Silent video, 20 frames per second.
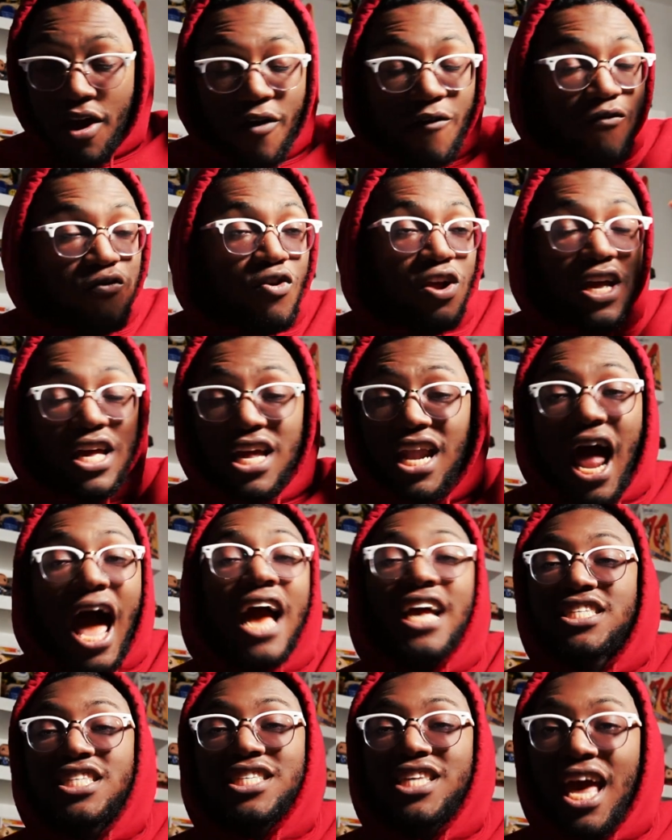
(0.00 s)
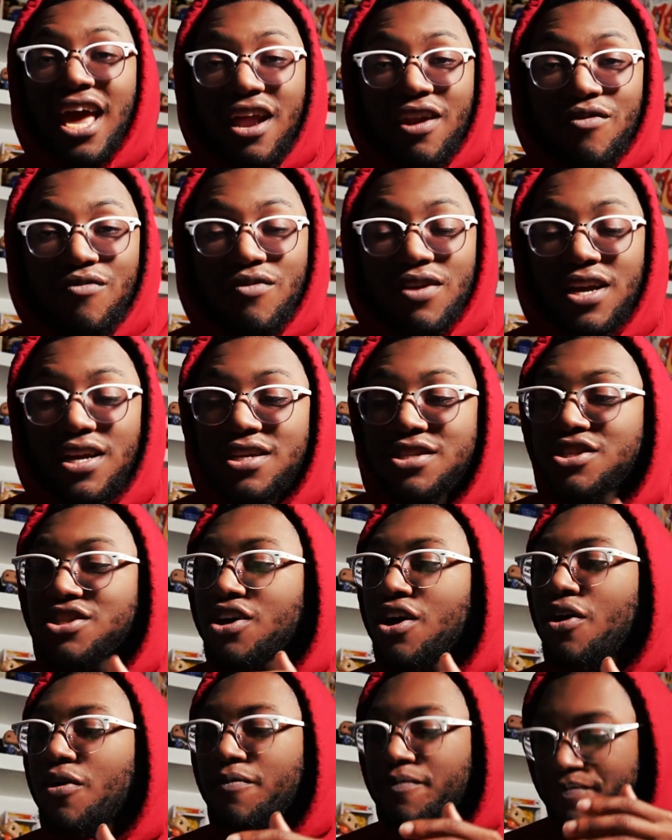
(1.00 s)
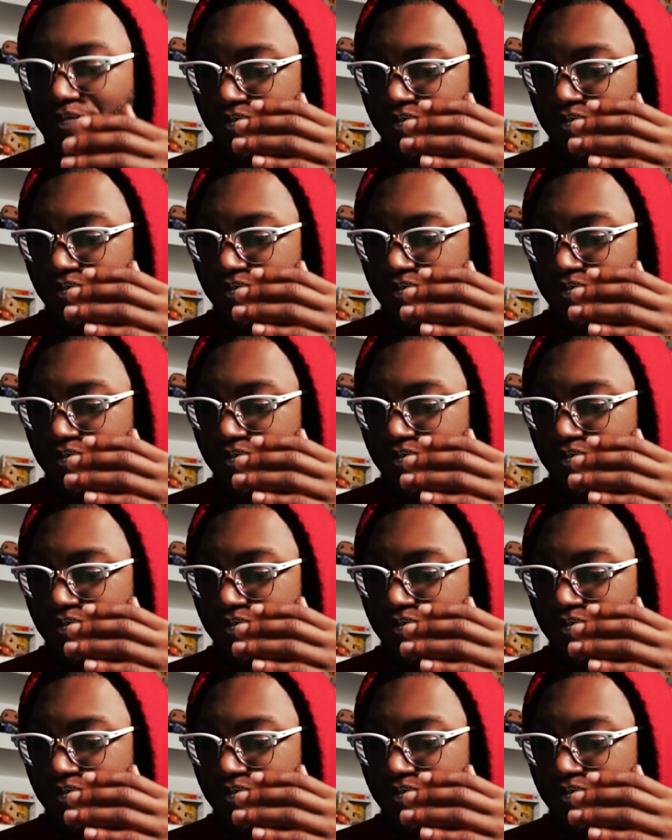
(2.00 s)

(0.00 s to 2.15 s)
freaking ice skating rink. So